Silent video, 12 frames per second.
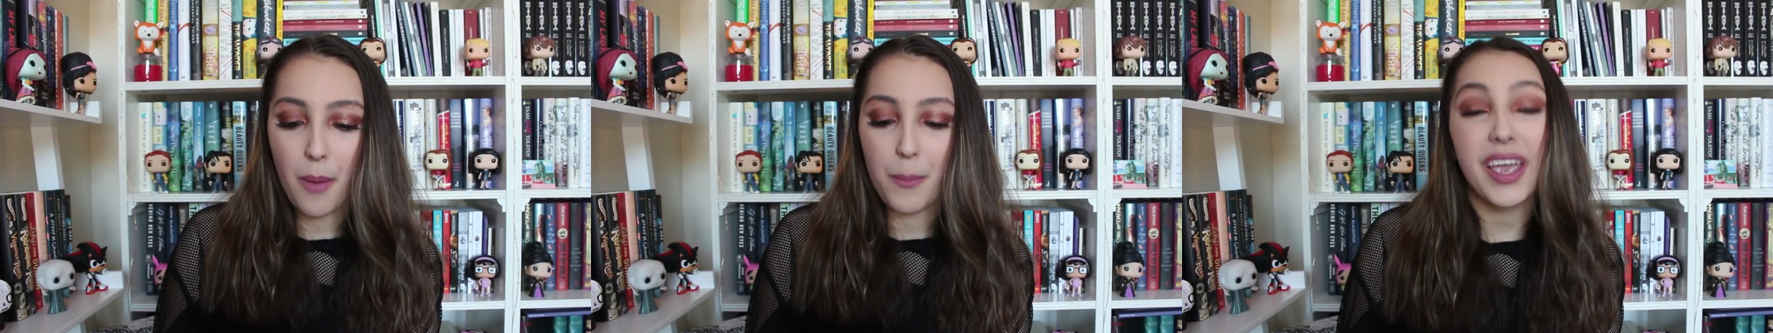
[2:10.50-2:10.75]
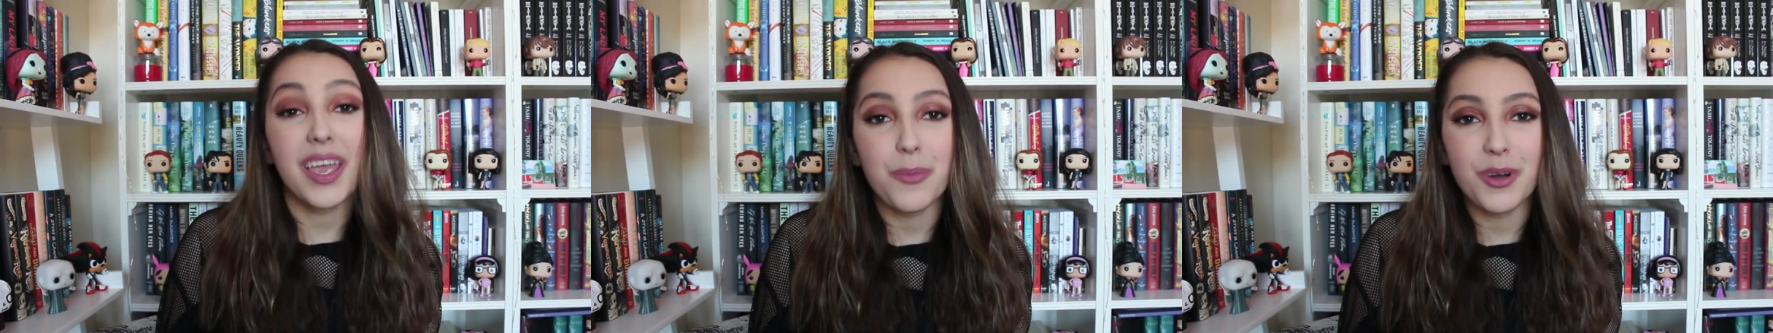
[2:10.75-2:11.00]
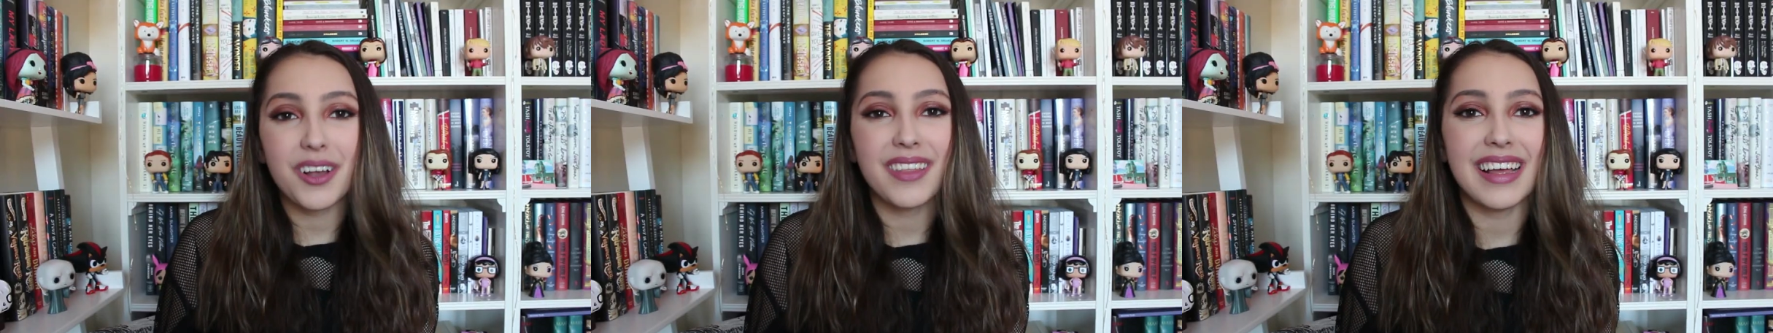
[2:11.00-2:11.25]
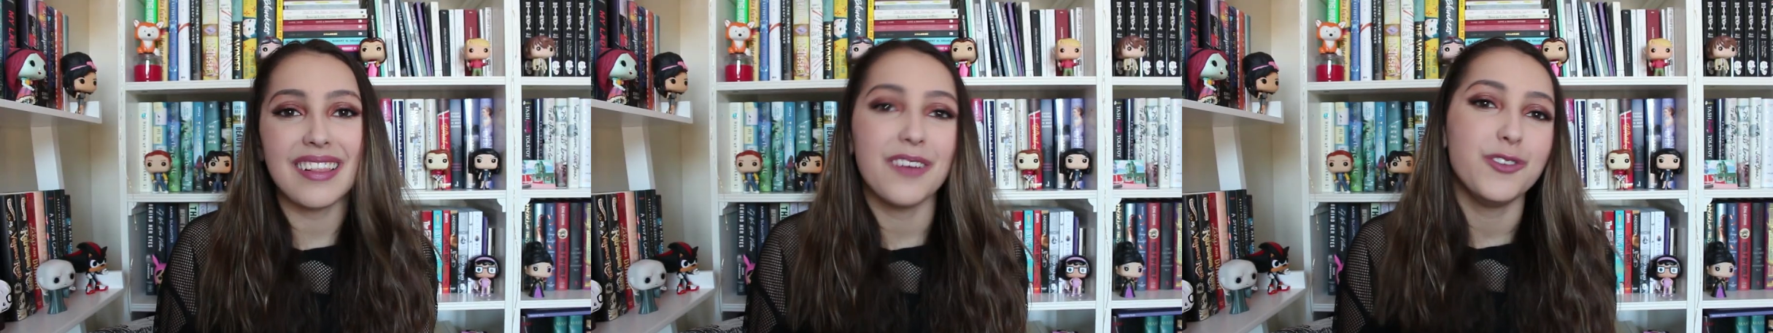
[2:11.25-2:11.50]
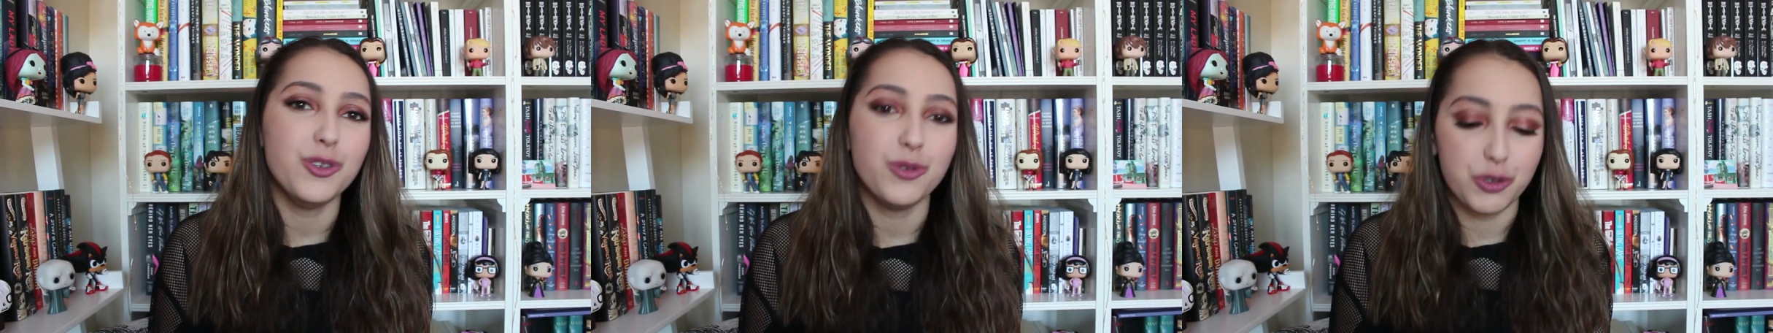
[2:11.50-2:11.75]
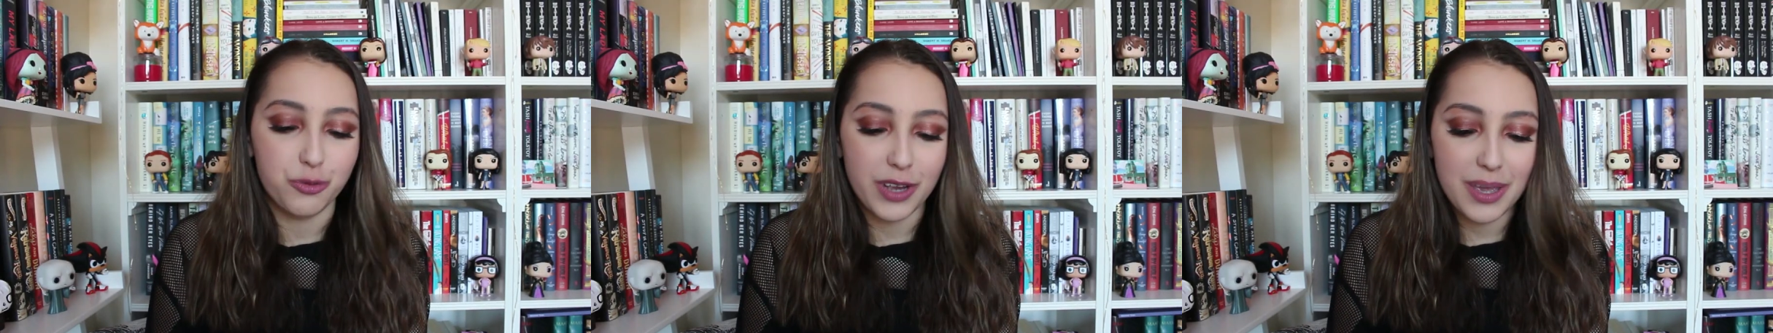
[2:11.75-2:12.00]
Pick a book that left you
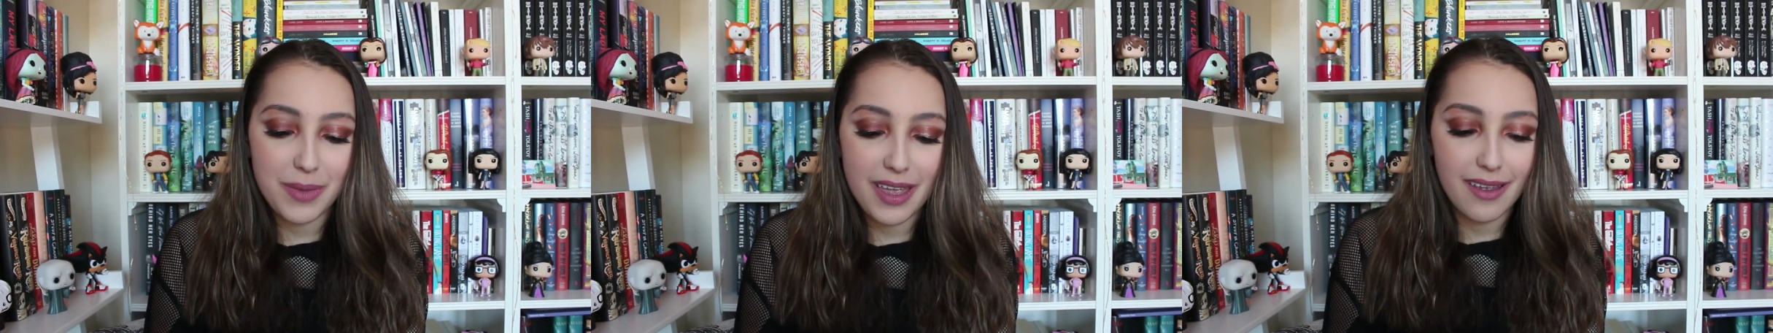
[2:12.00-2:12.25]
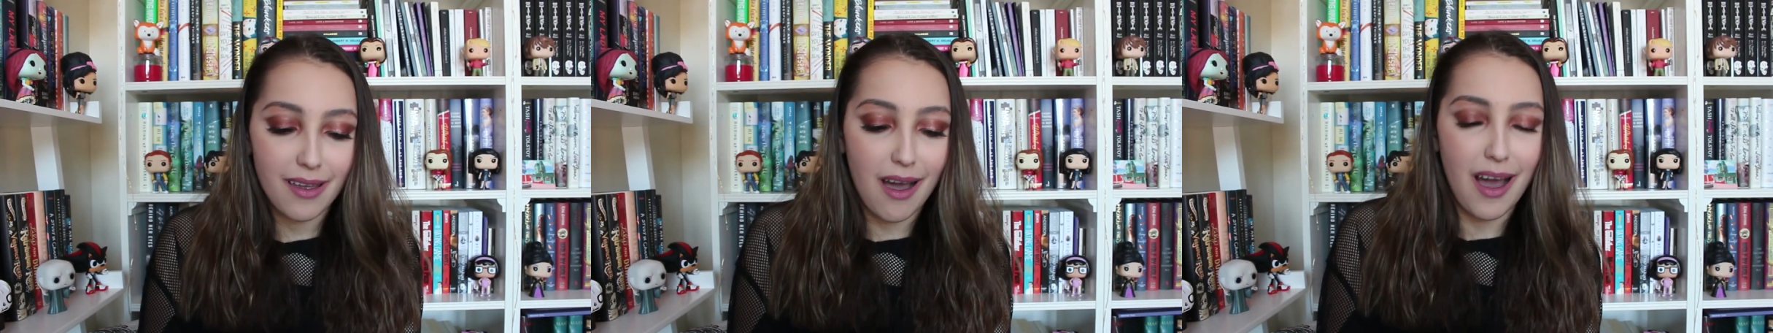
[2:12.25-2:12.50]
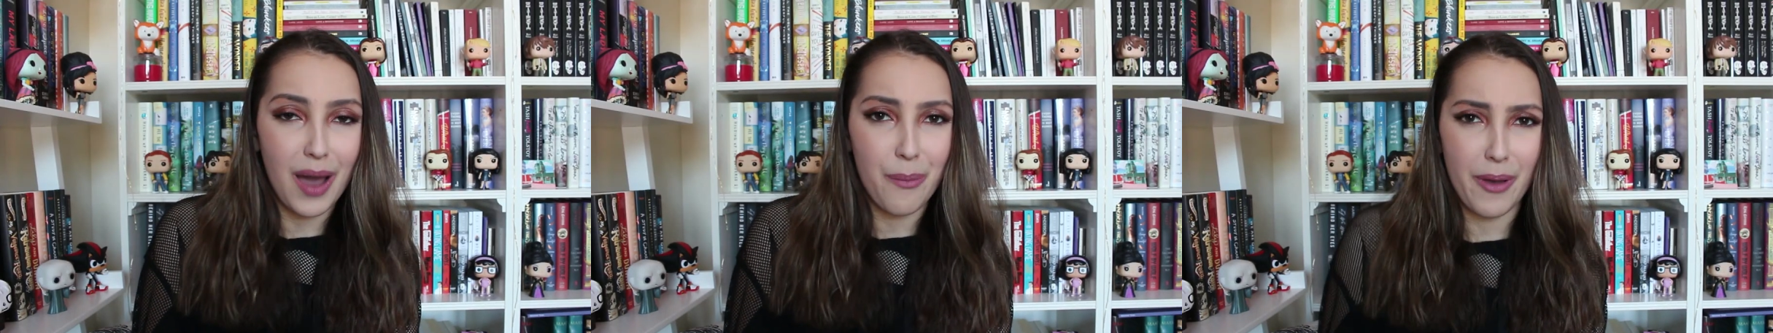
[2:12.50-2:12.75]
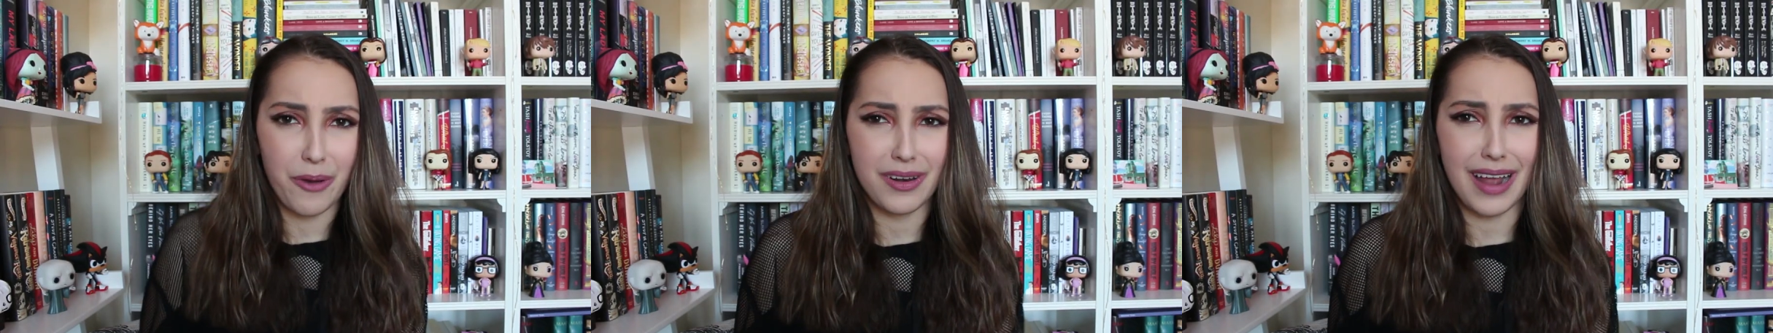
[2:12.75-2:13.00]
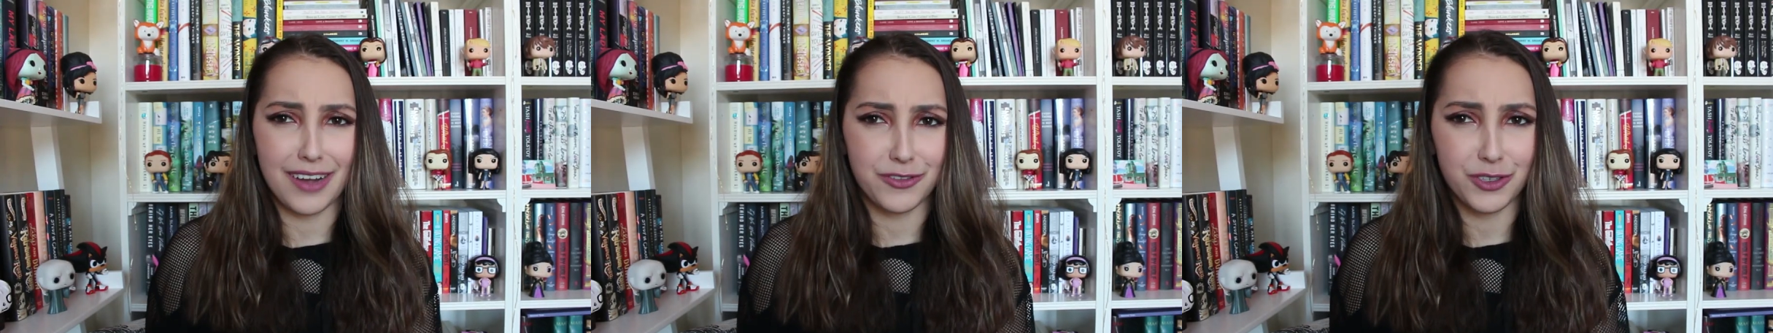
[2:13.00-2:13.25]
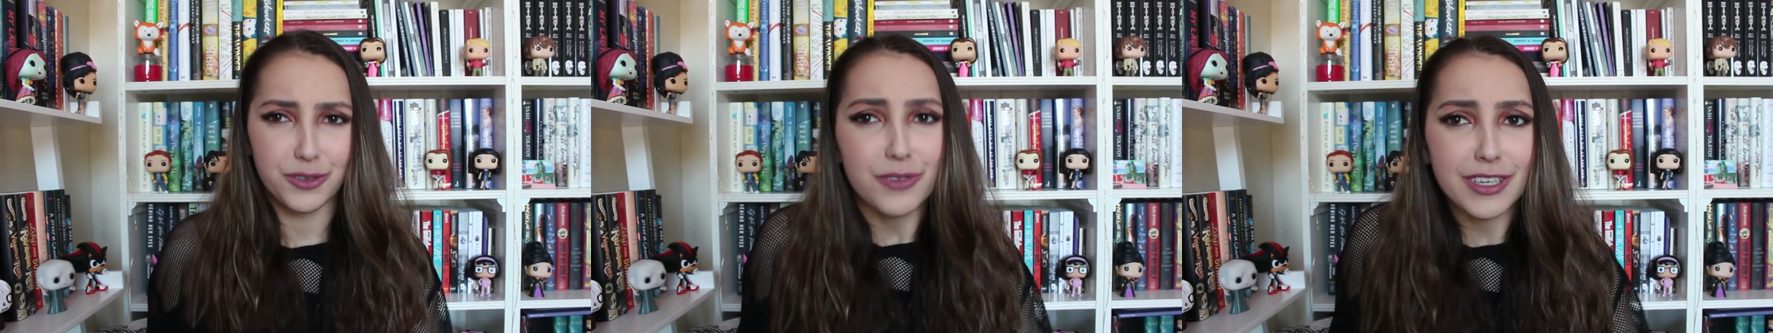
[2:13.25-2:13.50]
dreaming about it
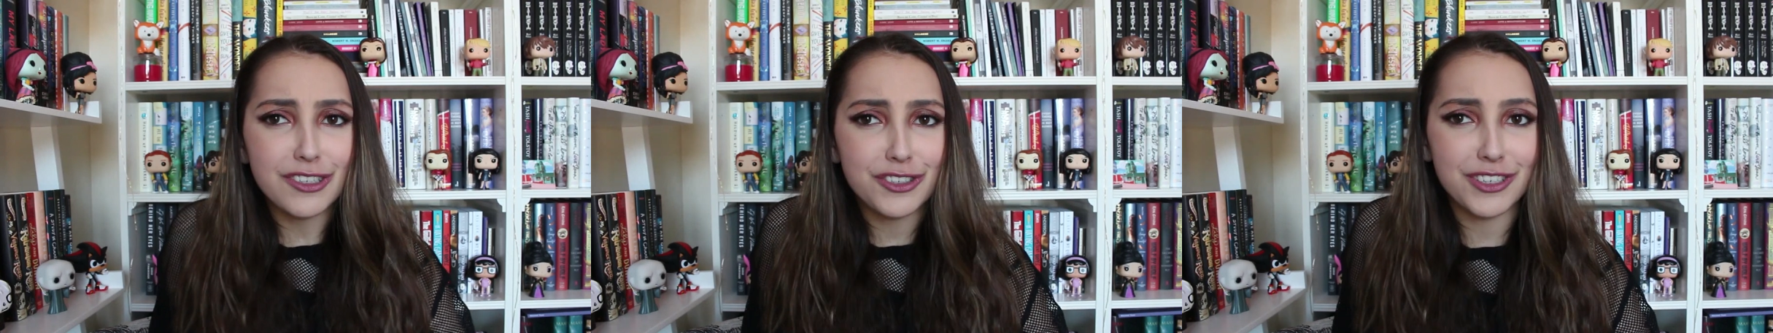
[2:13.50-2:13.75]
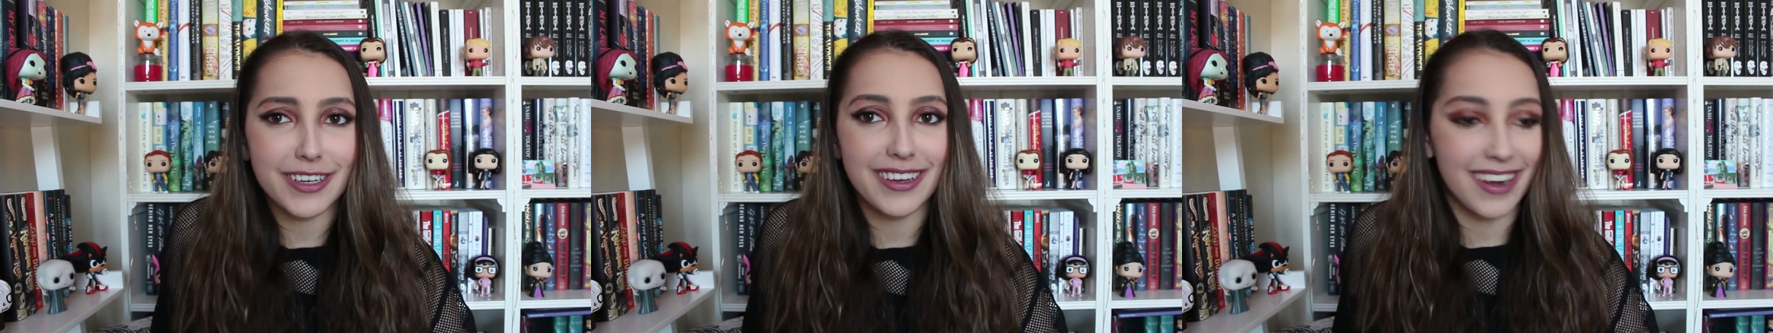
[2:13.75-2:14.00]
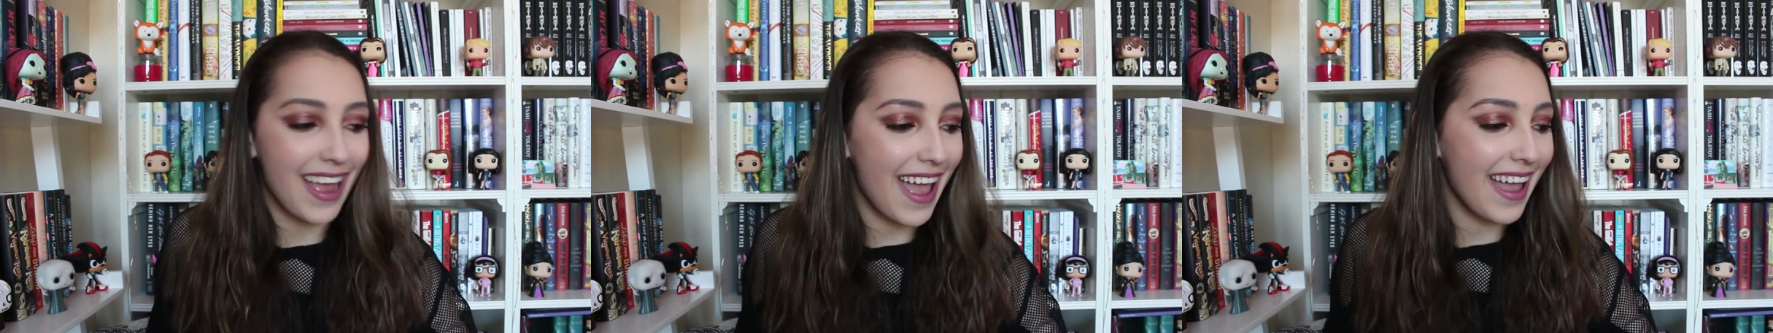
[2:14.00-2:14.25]
after you finished it.